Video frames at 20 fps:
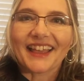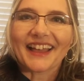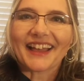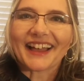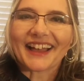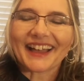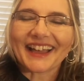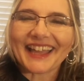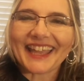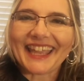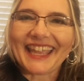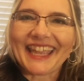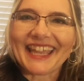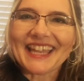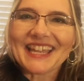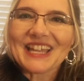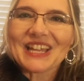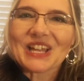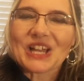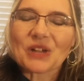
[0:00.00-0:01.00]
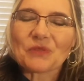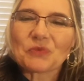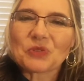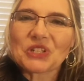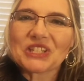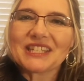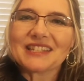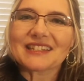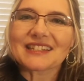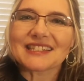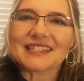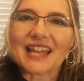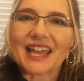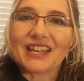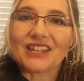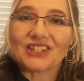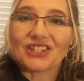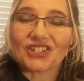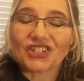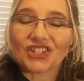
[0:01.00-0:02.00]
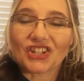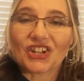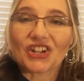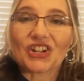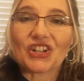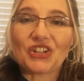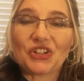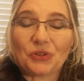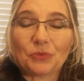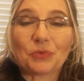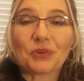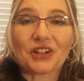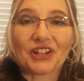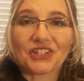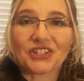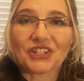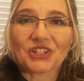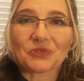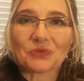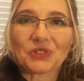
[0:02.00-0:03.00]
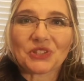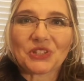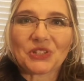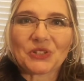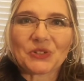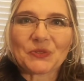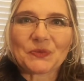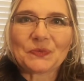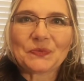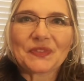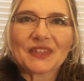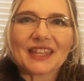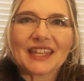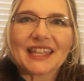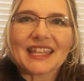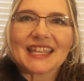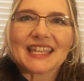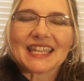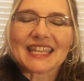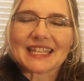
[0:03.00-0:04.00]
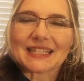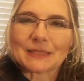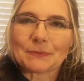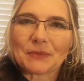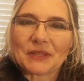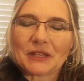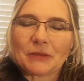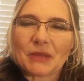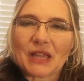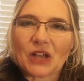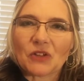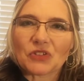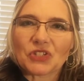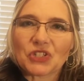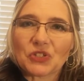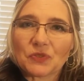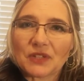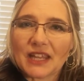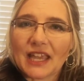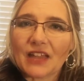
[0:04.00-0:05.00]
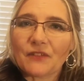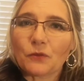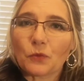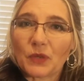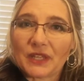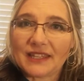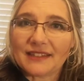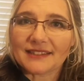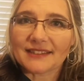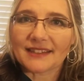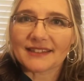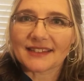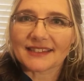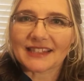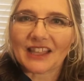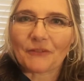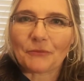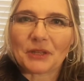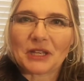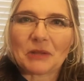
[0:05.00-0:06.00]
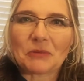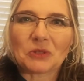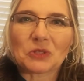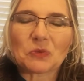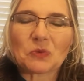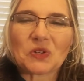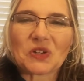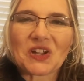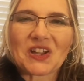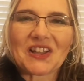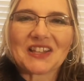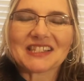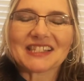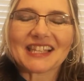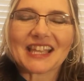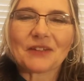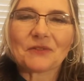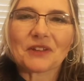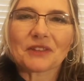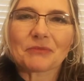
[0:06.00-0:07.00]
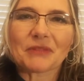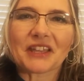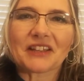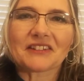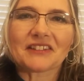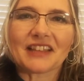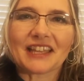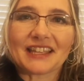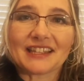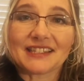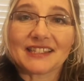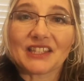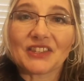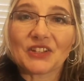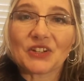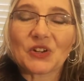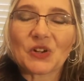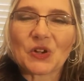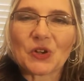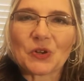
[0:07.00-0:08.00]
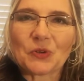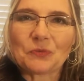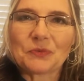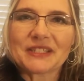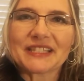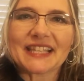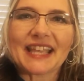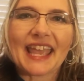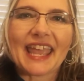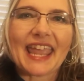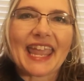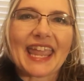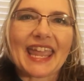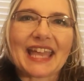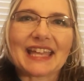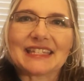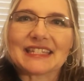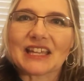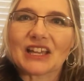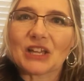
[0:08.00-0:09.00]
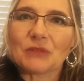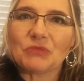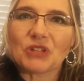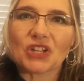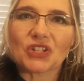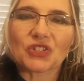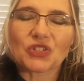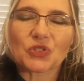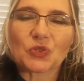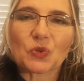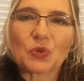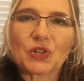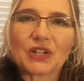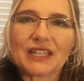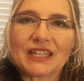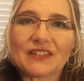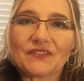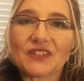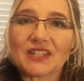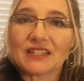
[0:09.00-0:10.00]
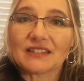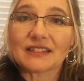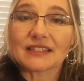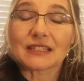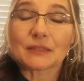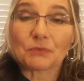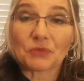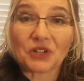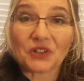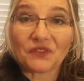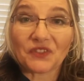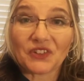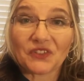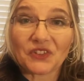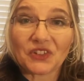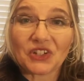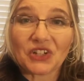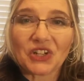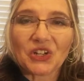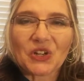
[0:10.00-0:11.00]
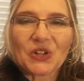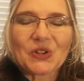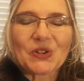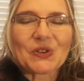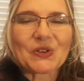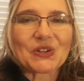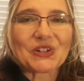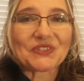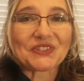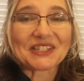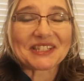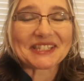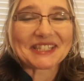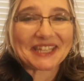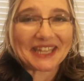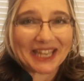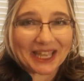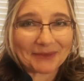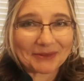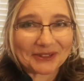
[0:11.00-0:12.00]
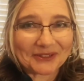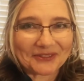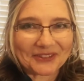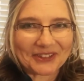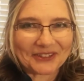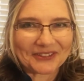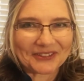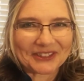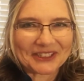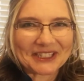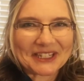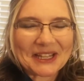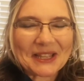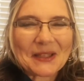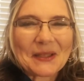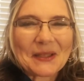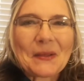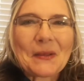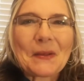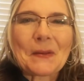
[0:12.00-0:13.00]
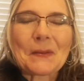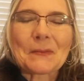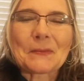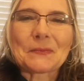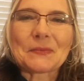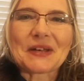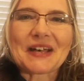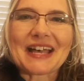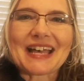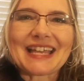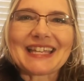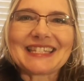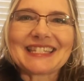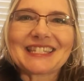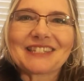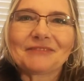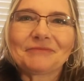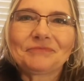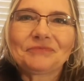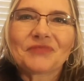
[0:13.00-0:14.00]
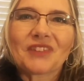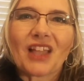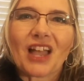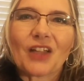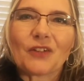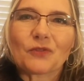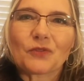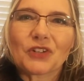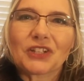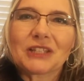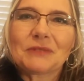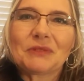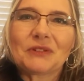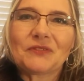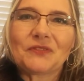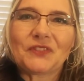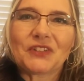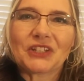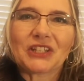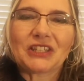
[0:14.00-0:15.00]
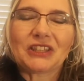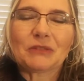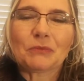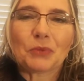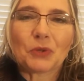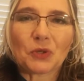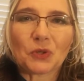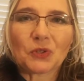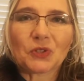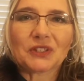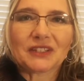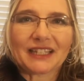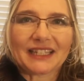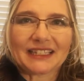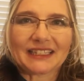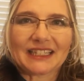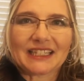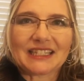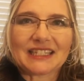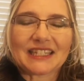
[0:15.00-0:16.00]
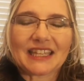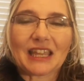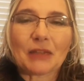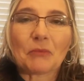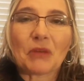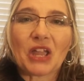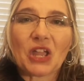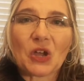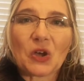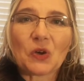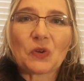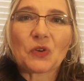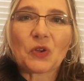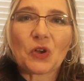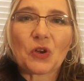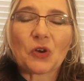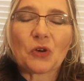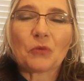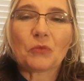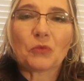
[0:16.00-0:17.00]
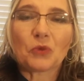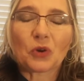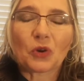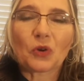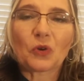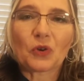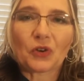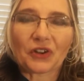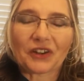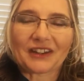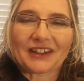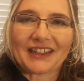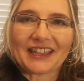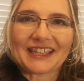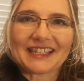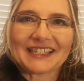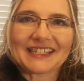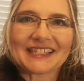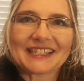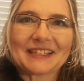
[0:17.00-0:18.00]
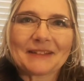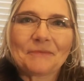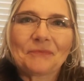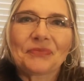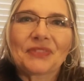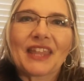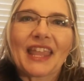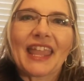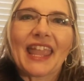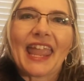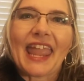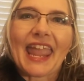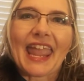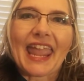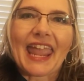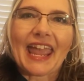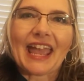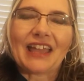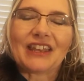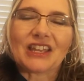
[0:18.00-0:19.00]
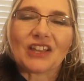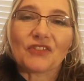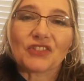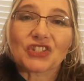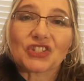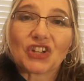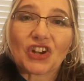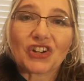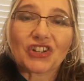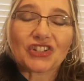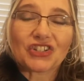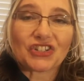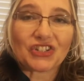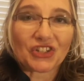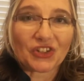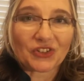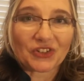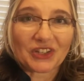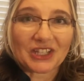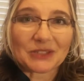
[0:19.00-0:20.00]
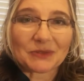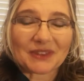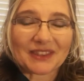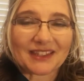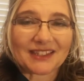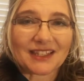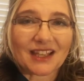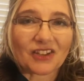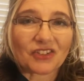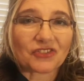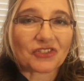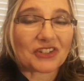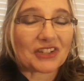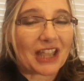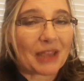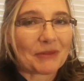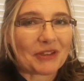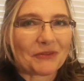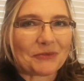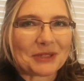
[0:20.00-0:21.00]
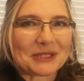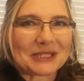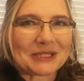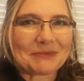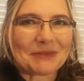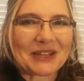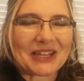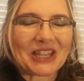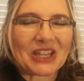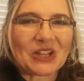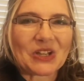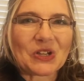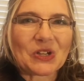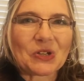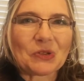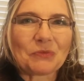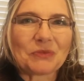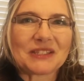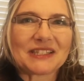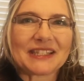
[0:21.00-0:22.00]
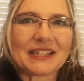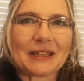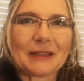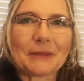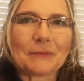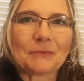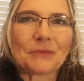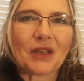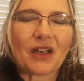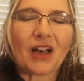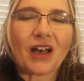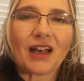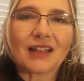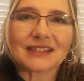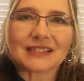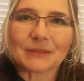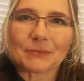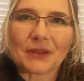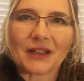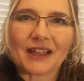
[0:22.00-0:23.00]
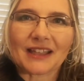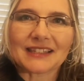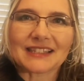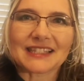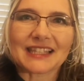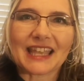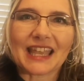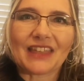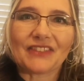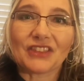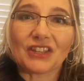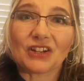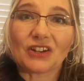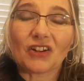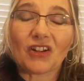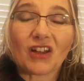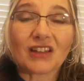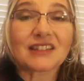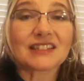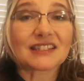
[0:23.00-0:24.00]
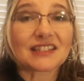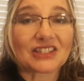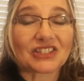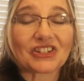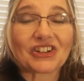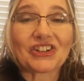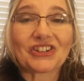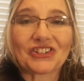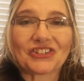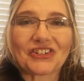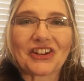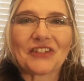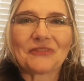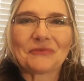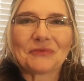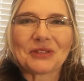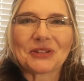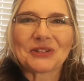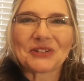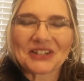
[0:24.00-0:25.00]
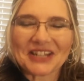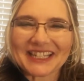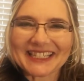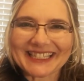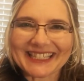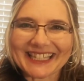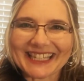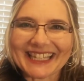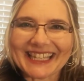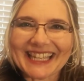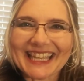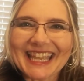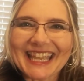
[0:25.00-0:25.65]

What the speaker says: Hi, I'm really excited to share a new project with you. It's been about 2.5 weeks since I've been able to work on site with my clients in their homes, and I'm not sure if it's spring fever or if it's cabin fever, but I've really been feeling the pull lately to get my own home more organized. And I've started to notice with this extra time I've been spending at home some hot spots, and they're honestly starting to drive me crazy.